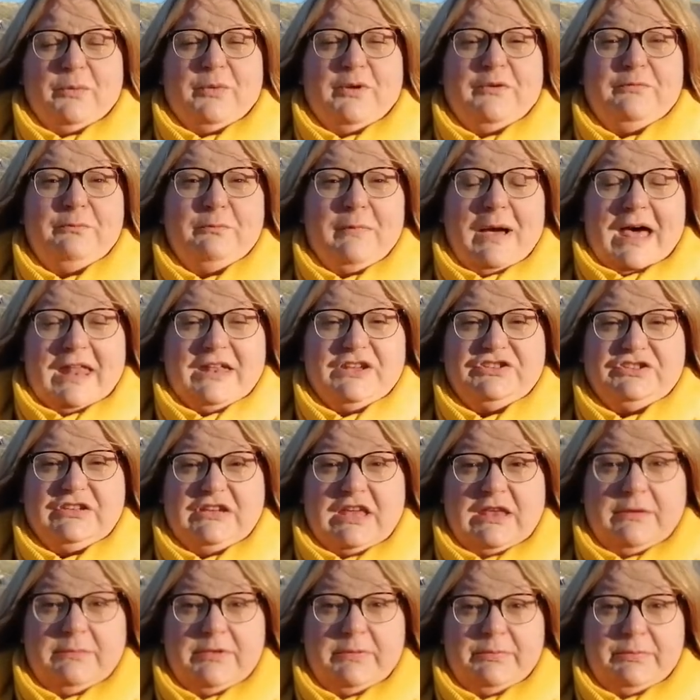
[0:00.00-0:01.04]
We've managed to
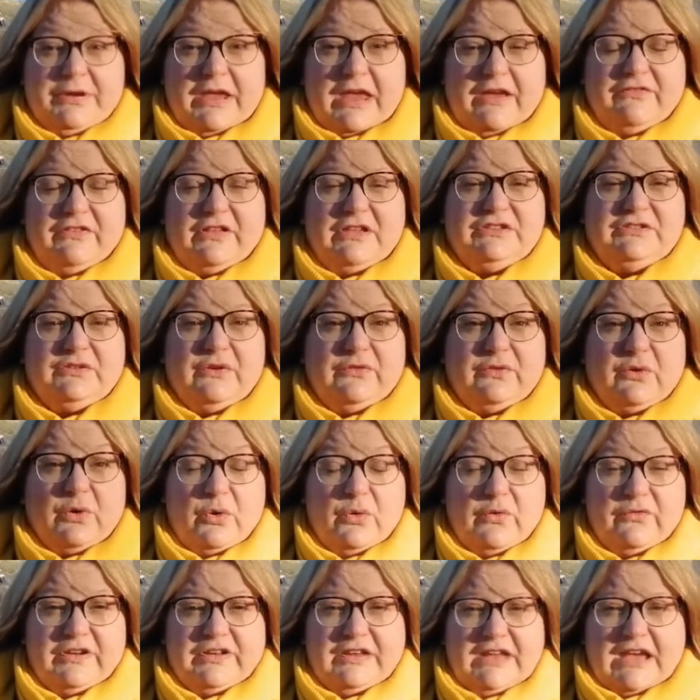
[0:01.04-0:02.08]
keep the prevalence of
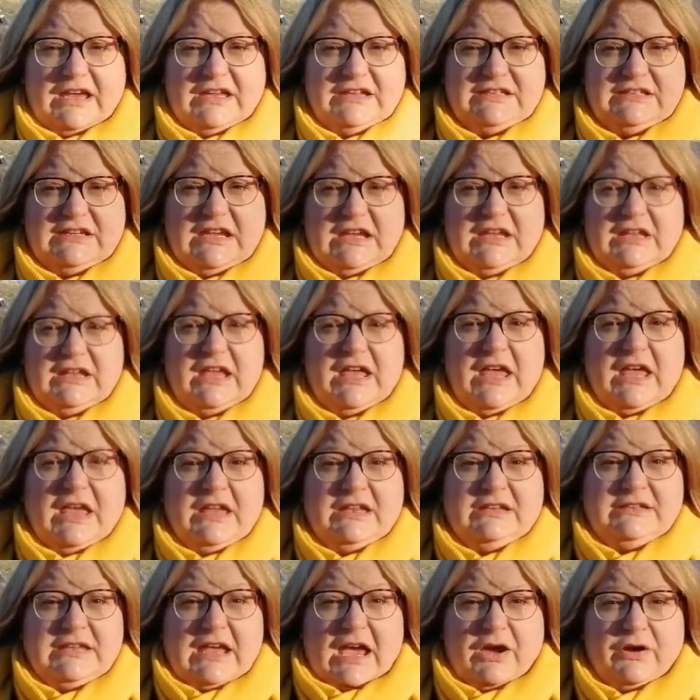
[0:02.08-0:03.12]
COVID-19
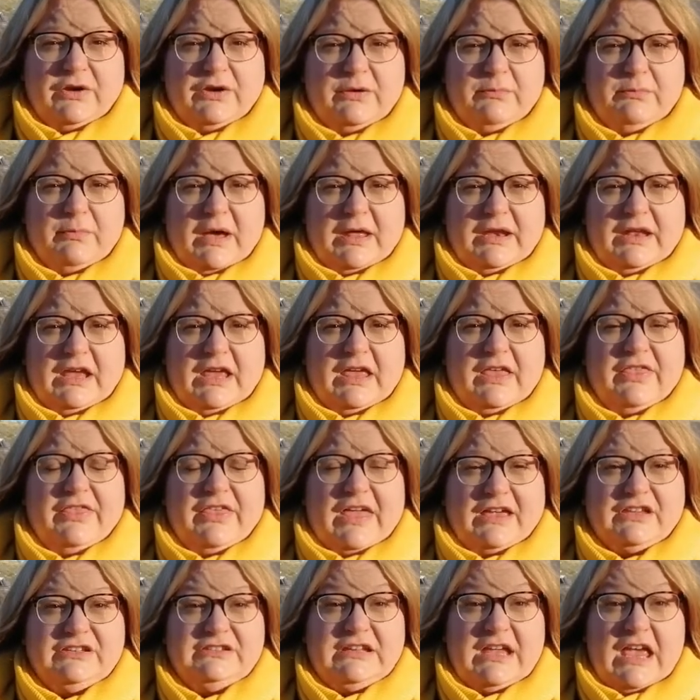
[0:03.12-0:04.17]
down in Moray
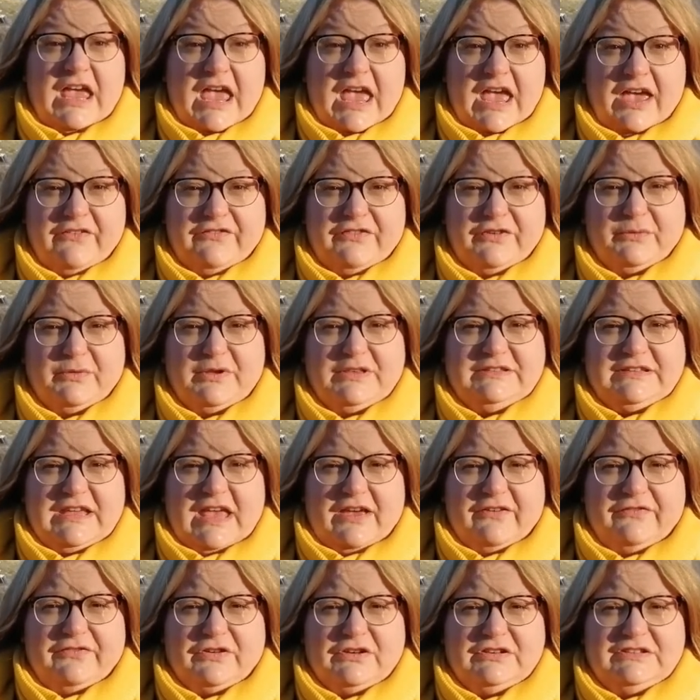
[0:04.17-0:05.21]
thanks to everyone's
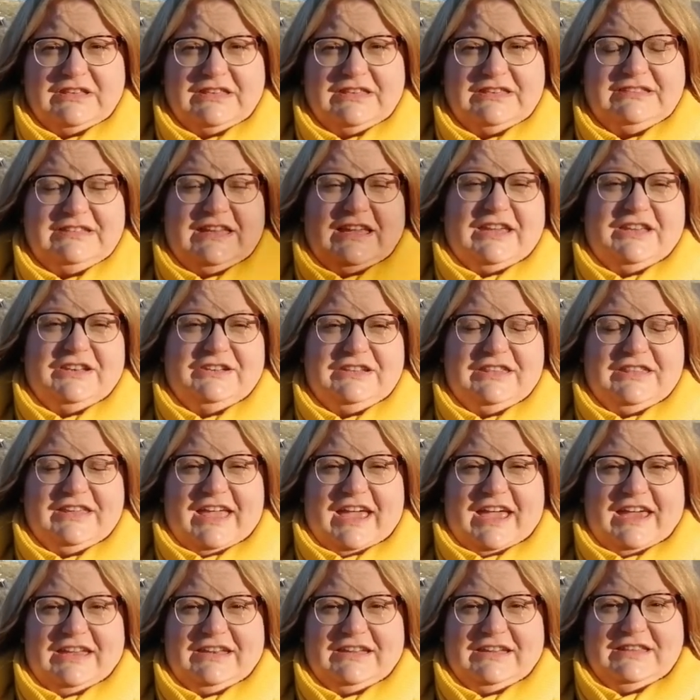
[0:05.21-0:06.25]
efforts in sticking to the
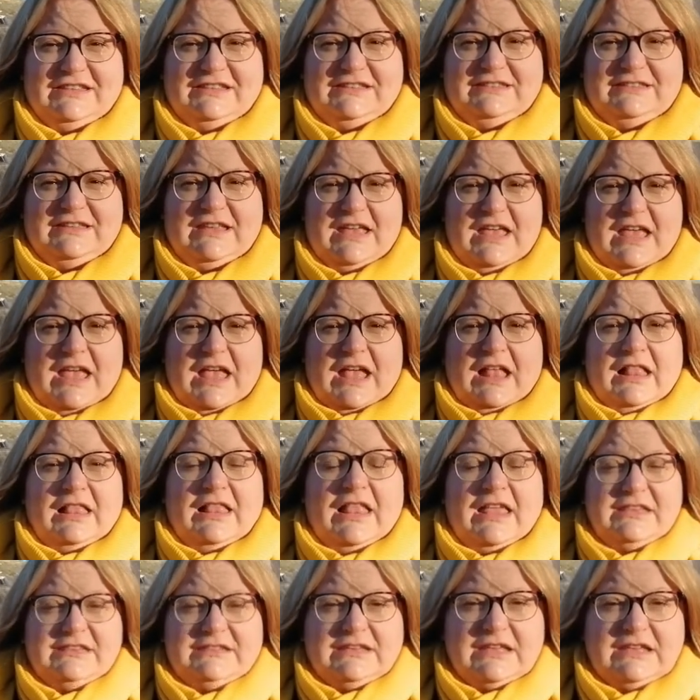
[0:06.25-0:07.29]
guidance.
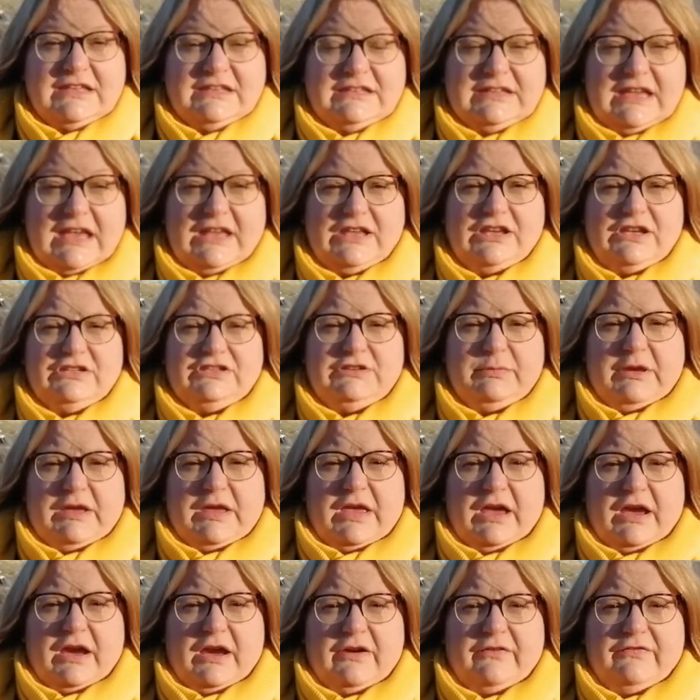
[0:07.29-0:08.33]
Let's continue to be
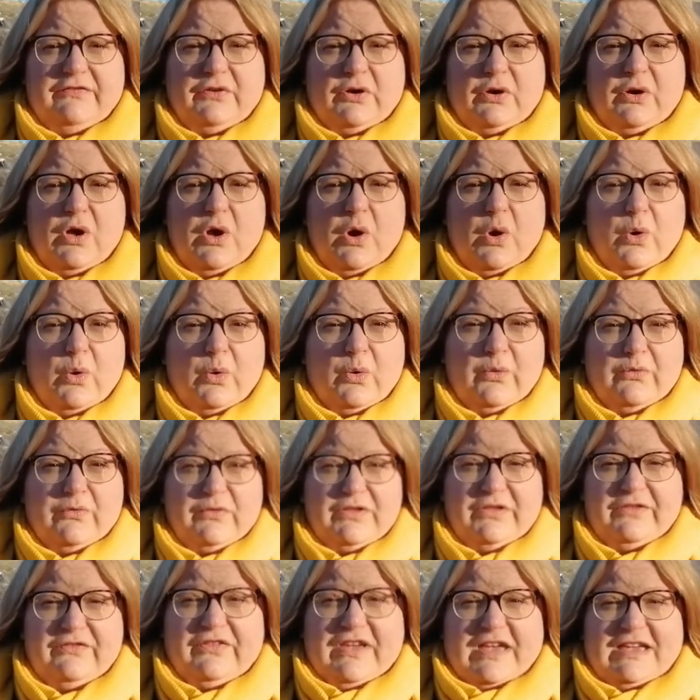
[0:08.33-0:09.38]
careful
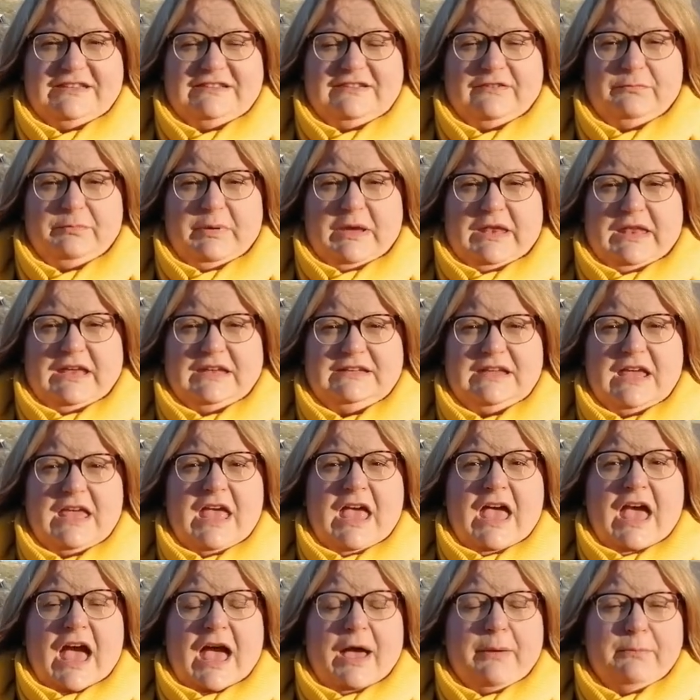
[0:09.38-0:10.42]
over the festive period
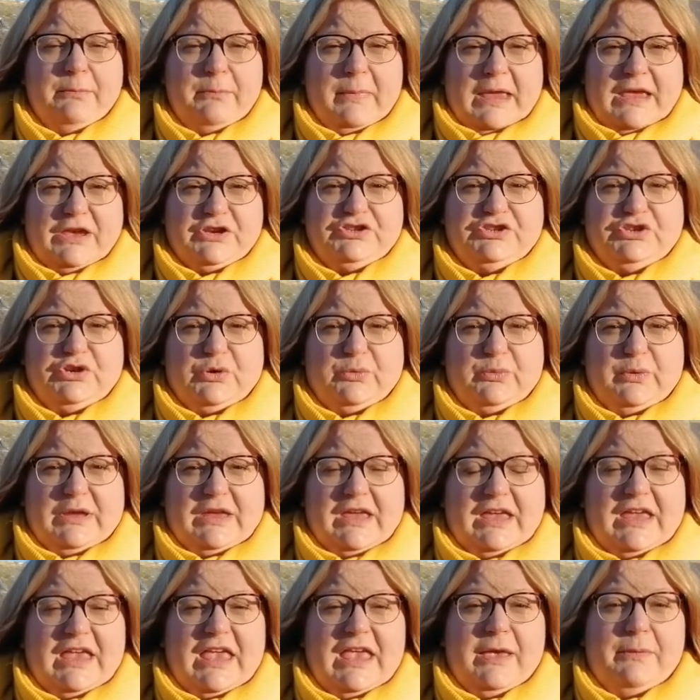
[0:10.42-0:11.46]
and make sure we
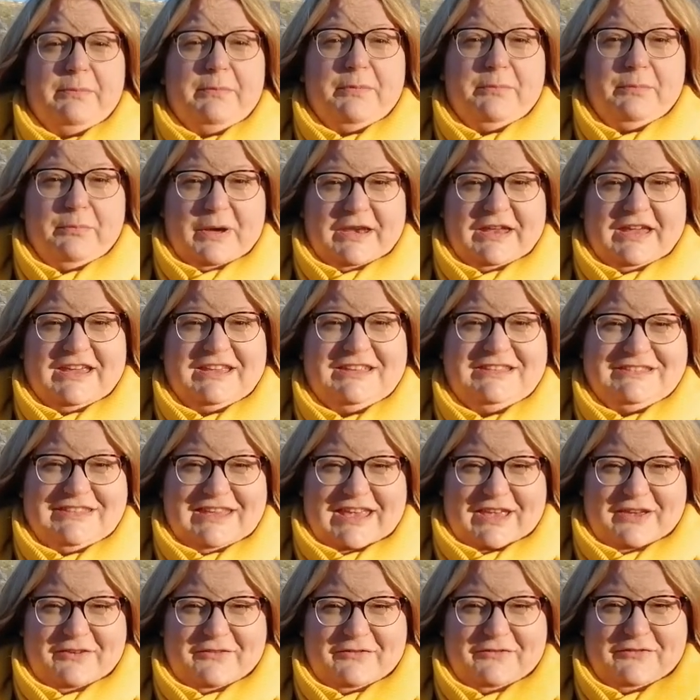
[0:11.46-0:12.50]
can keep Moray
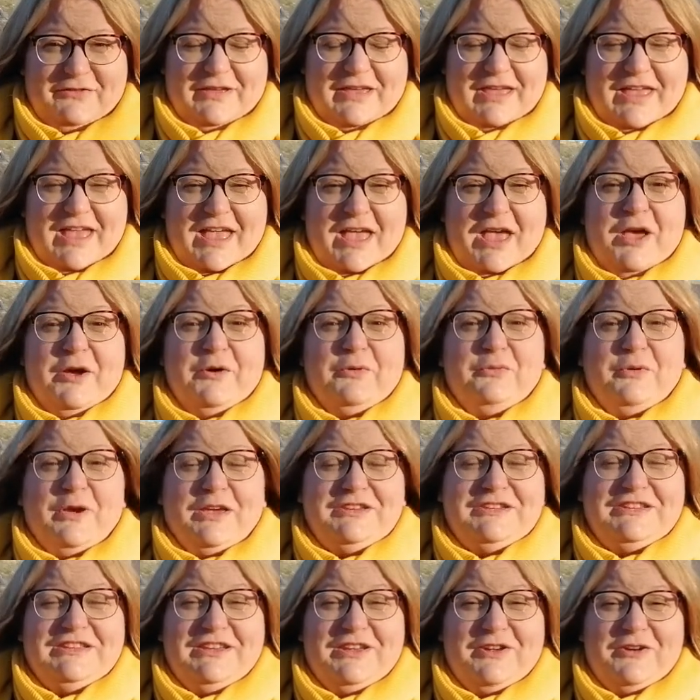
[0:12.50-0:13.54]
safe.
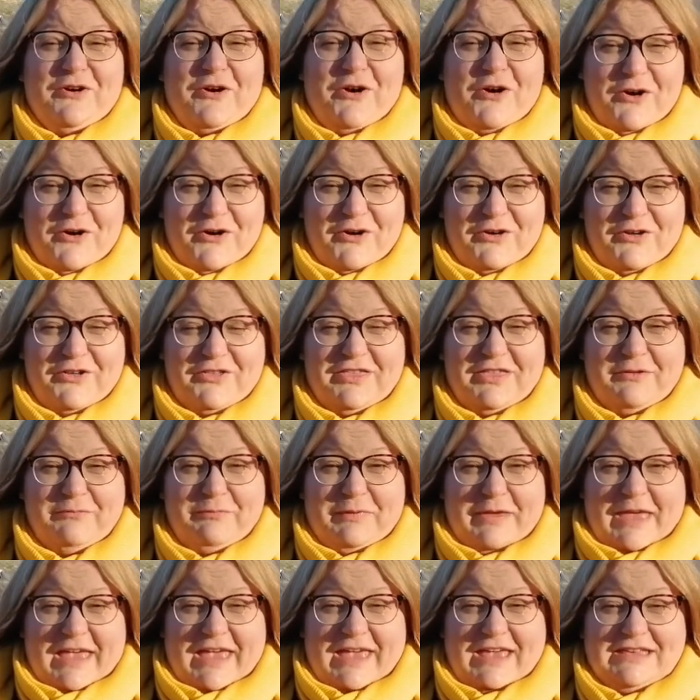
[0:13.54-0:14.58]
Wishing you all the
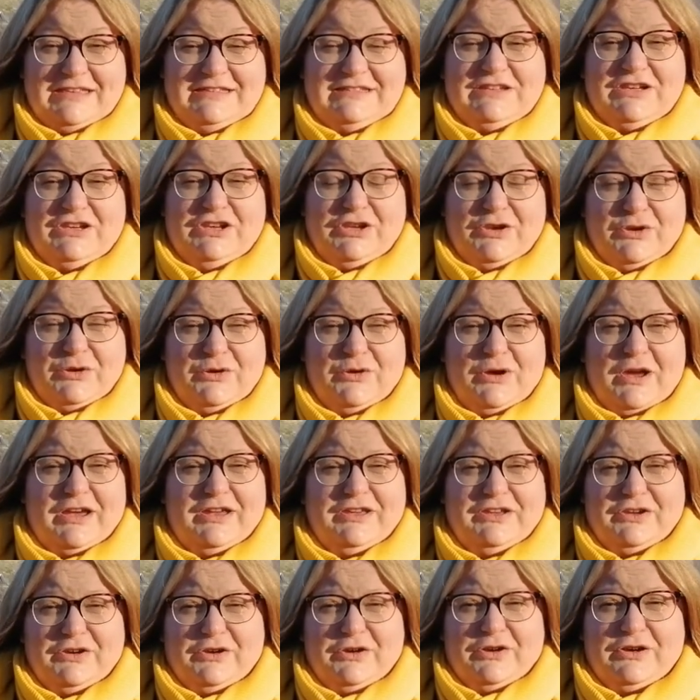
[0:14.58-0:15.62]
best to you
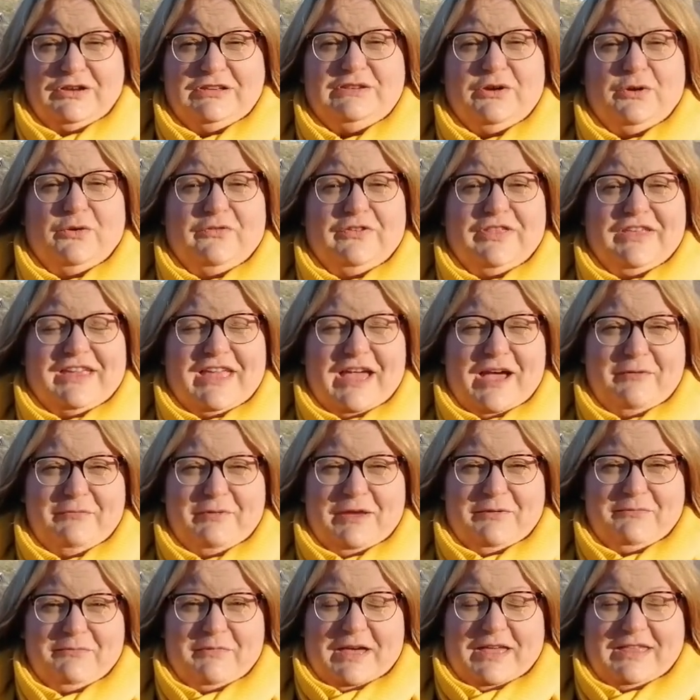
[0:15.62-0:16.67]
and yours over the
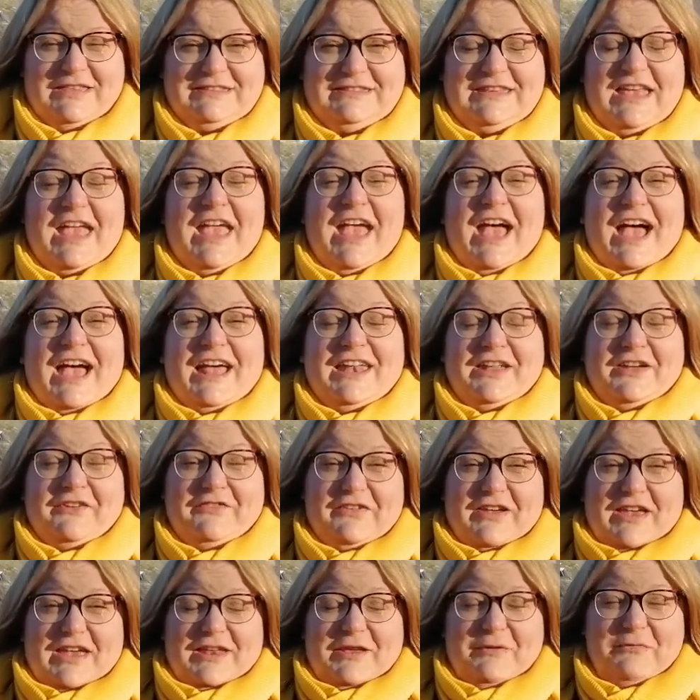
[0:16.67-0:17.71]
coming months, and a
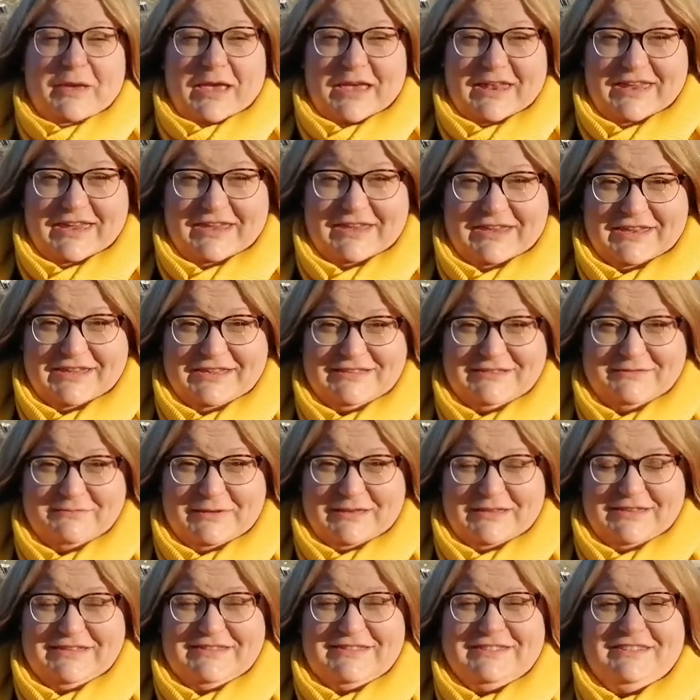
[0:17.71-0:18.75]
very Merry
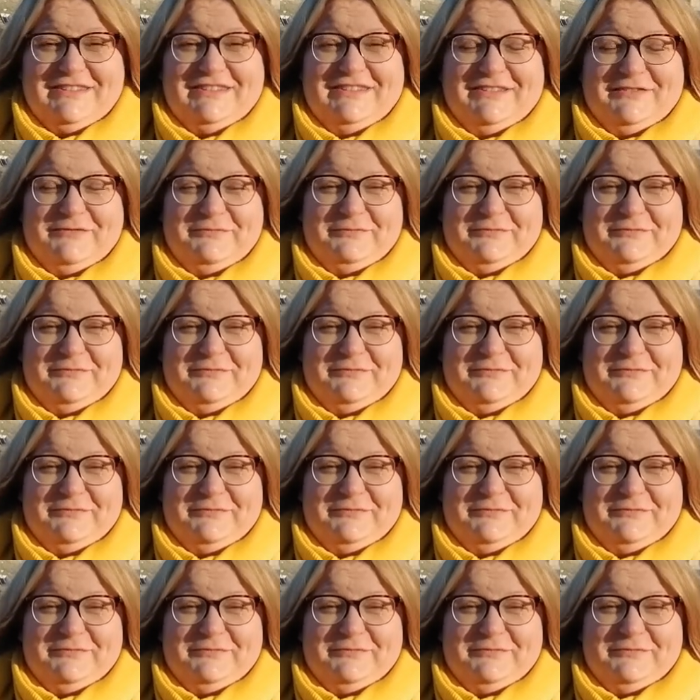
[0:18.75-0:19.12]
Christmas.